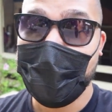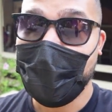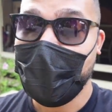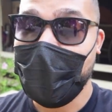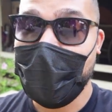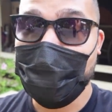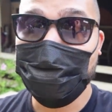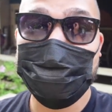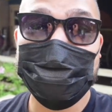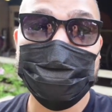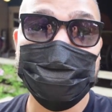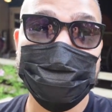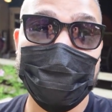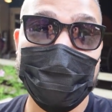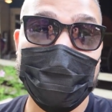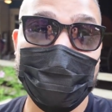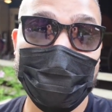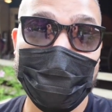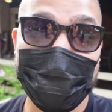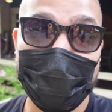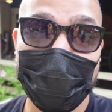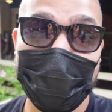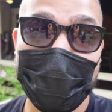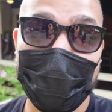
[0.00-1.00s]
Every drink
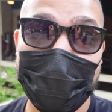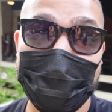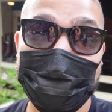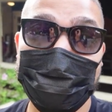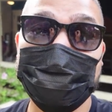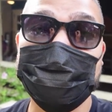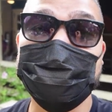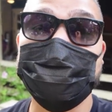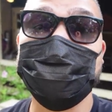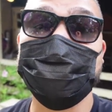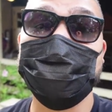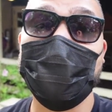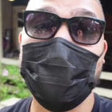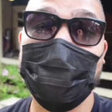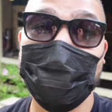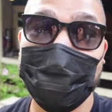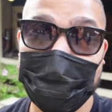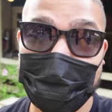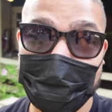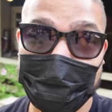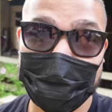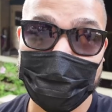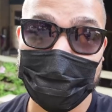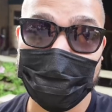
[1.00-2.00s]
we had was so
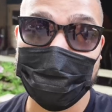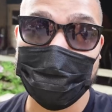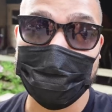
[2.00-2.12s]
good.